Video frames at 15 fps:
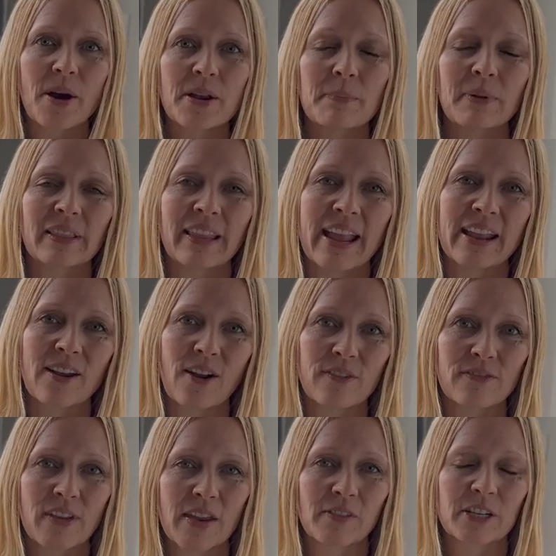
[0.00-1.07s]
a plate our
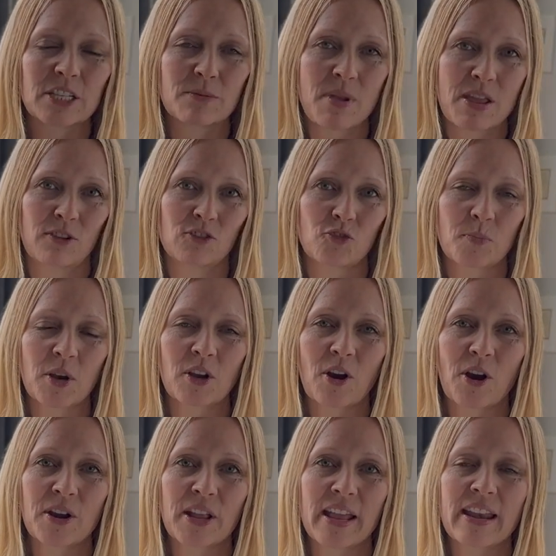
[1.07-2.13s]
favorite tomatoes from our
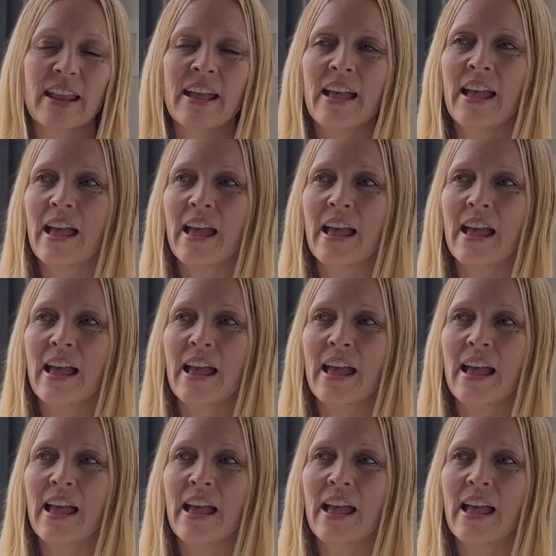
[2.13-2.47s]
garden.